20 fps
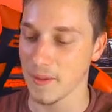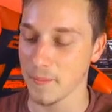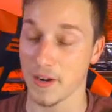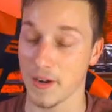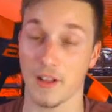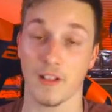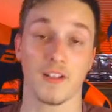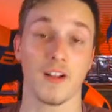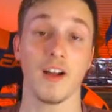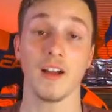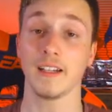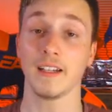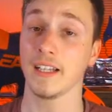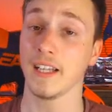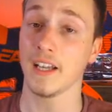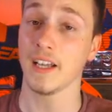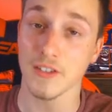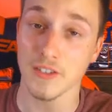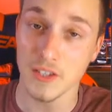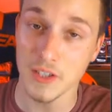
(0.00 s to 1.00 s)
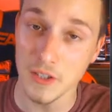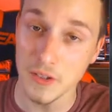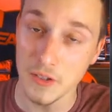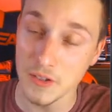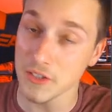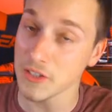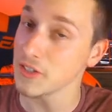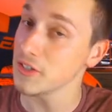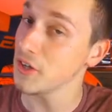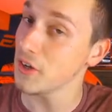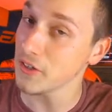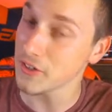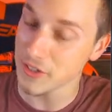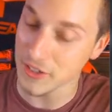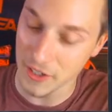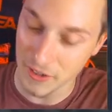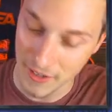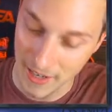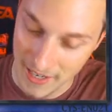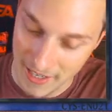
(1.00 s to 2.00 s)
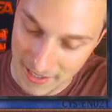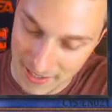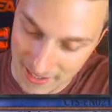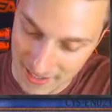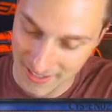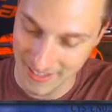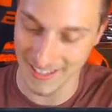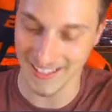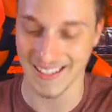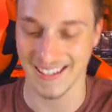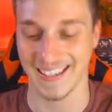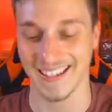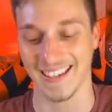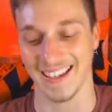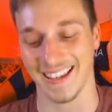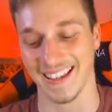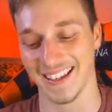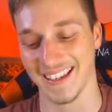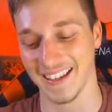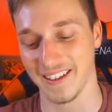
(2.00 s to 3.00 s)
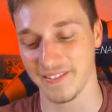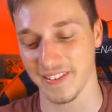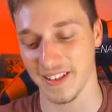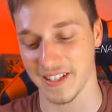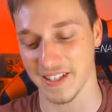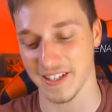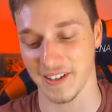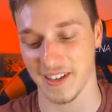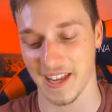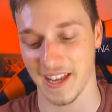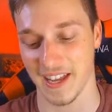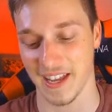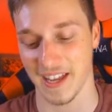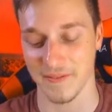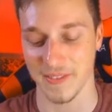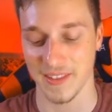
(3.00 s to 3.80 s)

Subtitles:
But I'll kindly ask you to not donate, if that's okay.